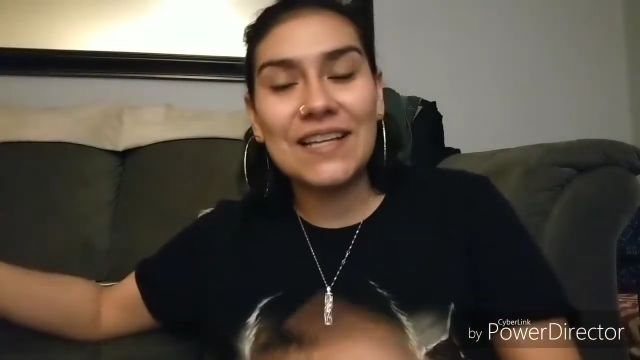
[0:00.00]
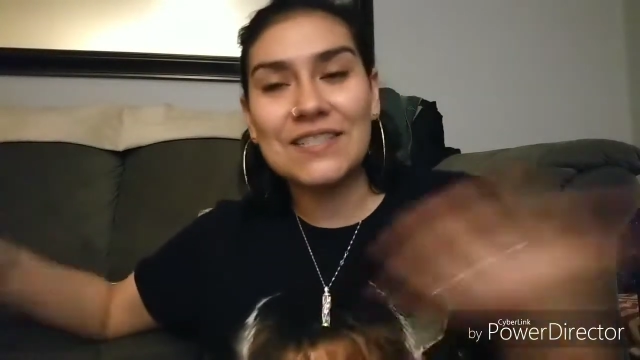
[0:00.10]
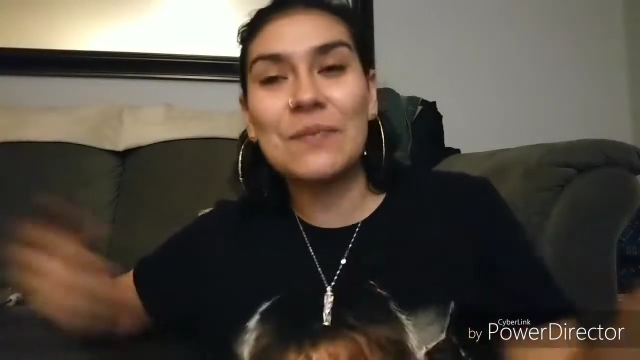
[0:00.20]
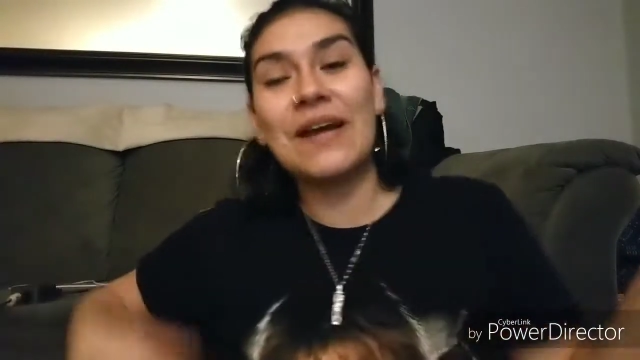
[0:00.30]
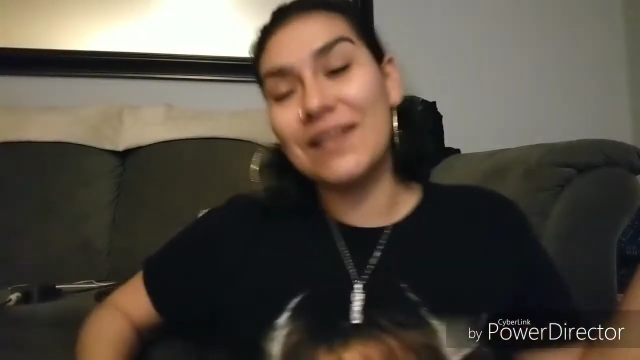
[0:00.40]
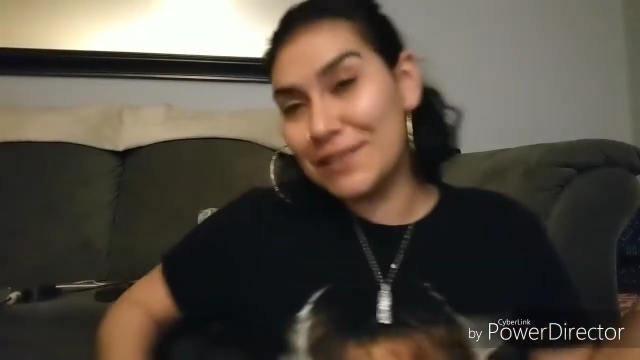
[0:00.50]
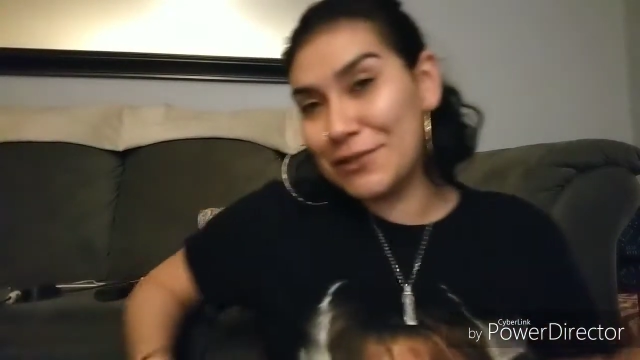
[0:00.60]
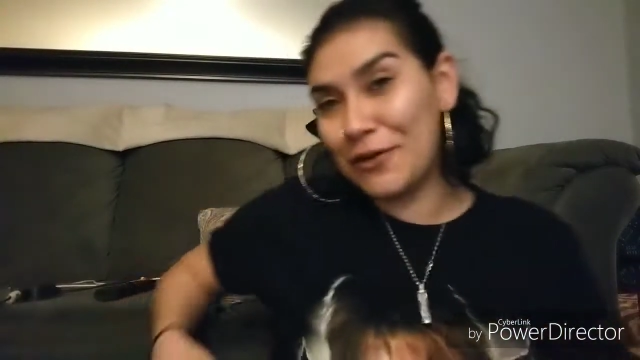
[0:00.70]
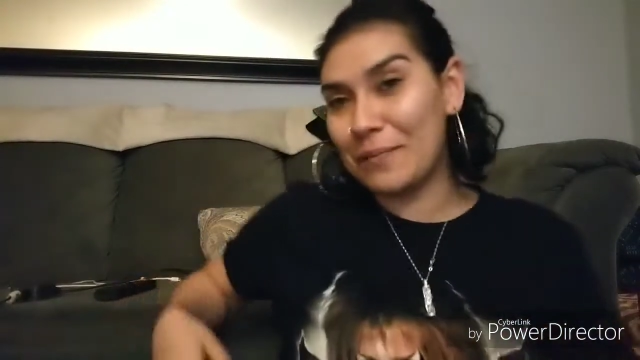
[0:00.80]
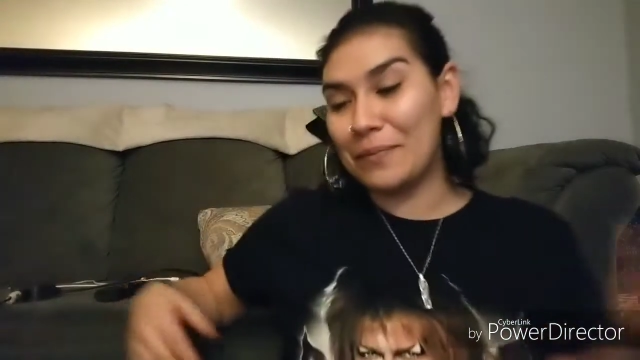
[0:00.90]
That's my
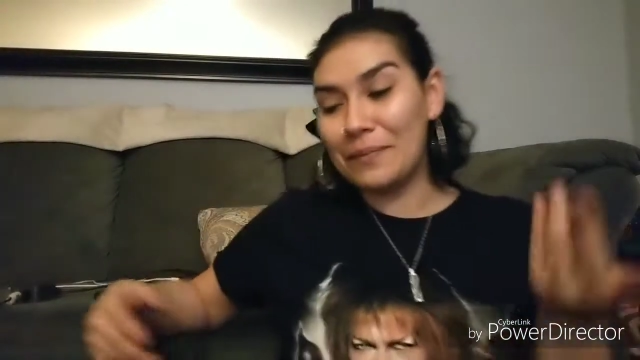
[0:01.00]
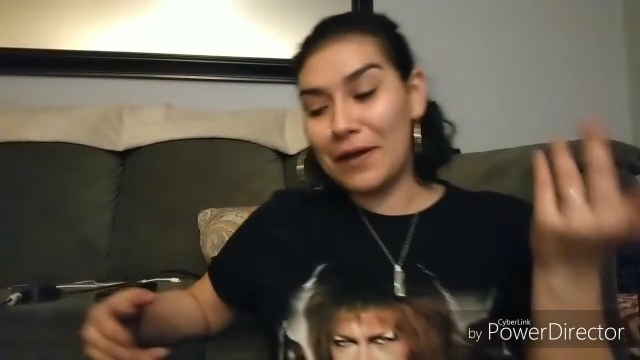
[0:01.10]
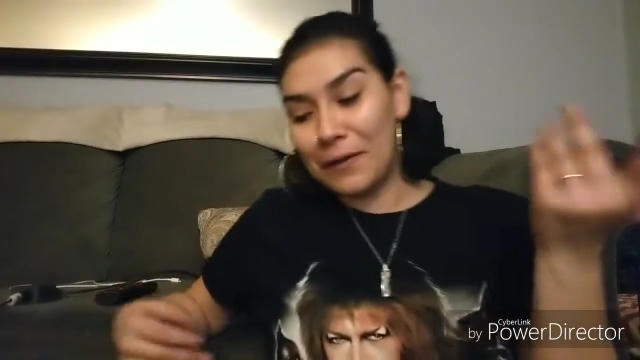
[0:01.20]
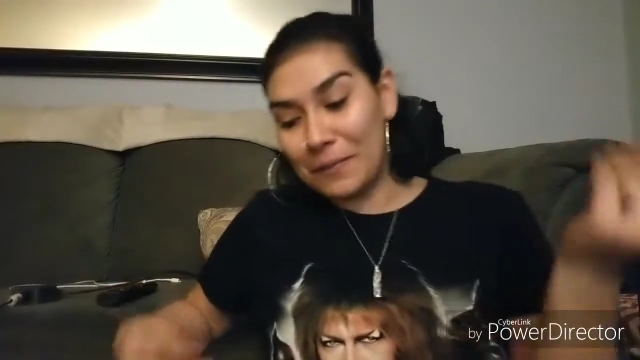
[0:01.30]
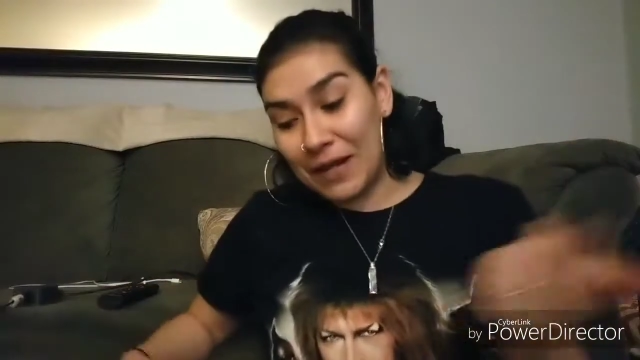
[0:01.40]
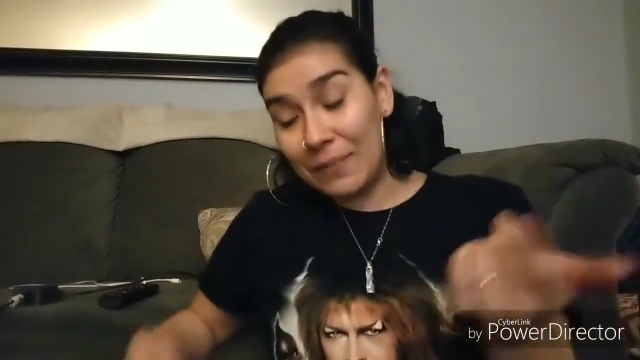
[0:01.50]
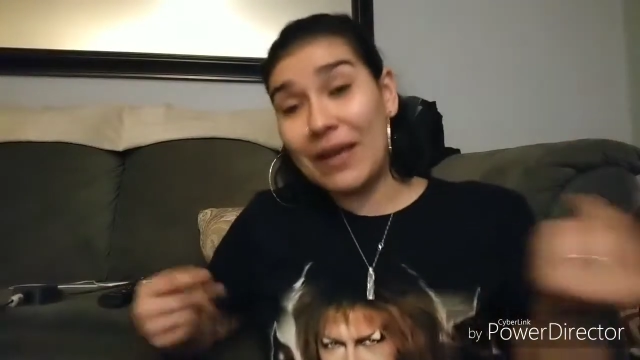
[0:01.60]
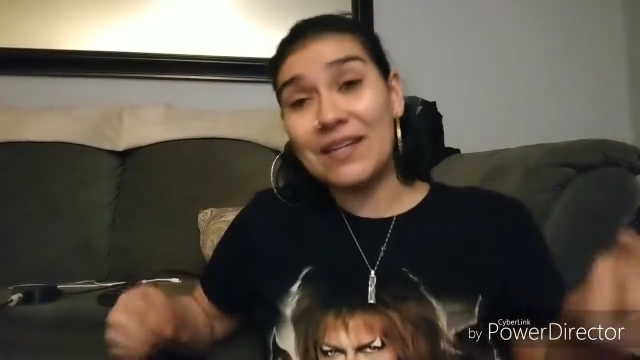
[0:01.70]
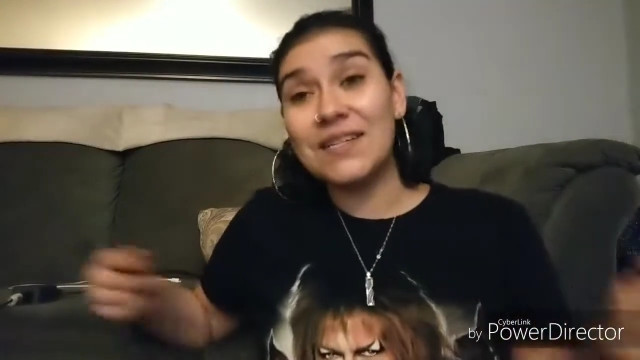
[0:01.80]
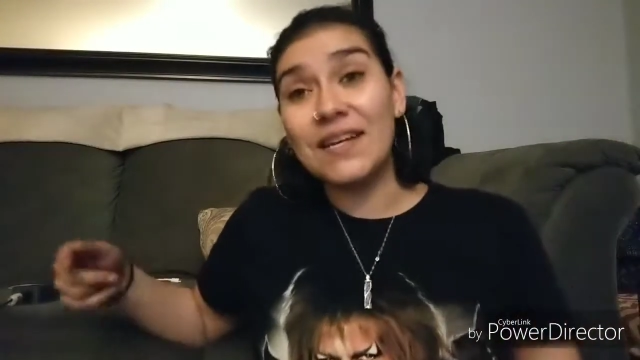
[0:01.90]
Instagram um, name,
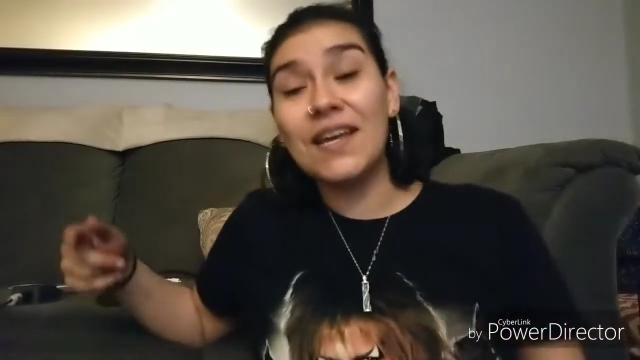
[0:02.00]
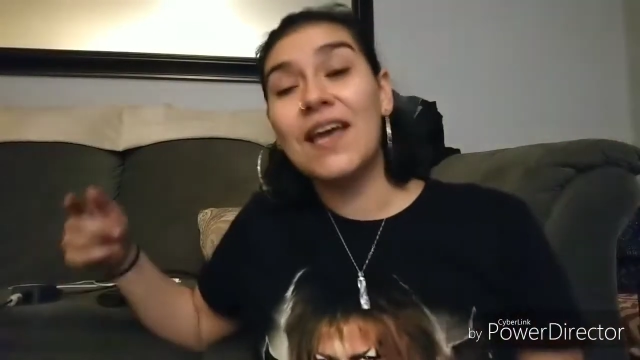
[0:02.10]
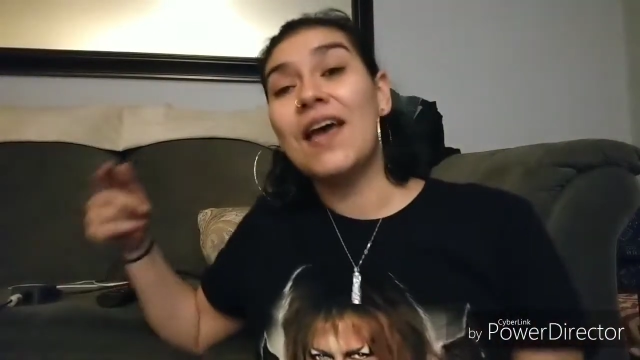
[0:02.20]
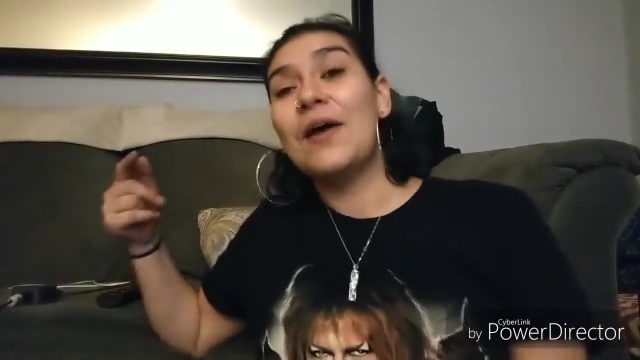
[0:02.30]
A Did It.